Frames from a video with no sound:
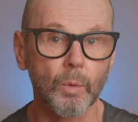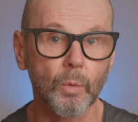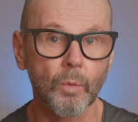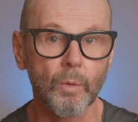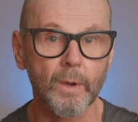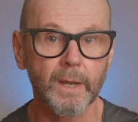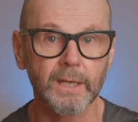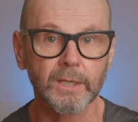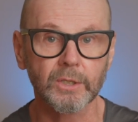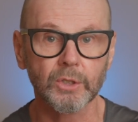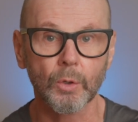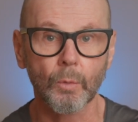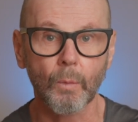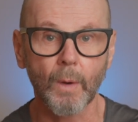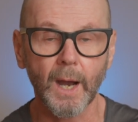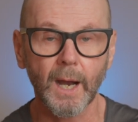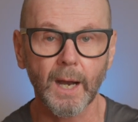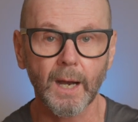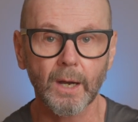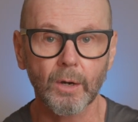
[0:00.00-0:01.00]
where you
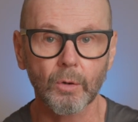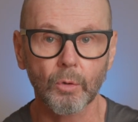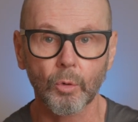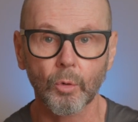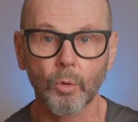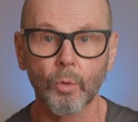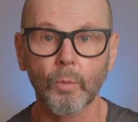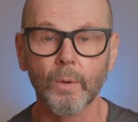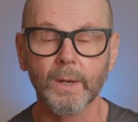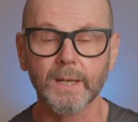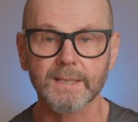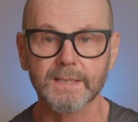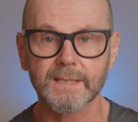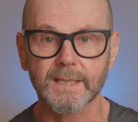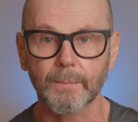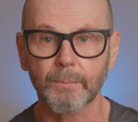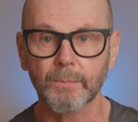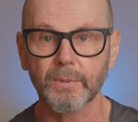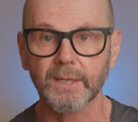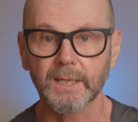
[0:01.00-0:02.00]
are or where
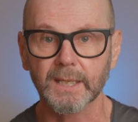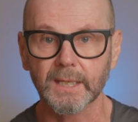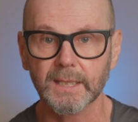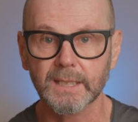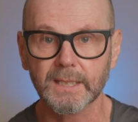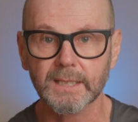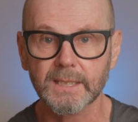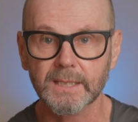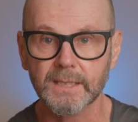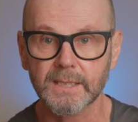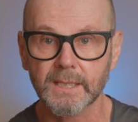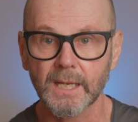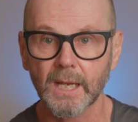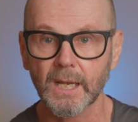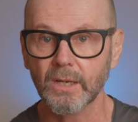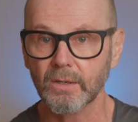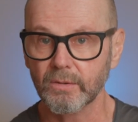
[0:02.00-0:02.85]
something is.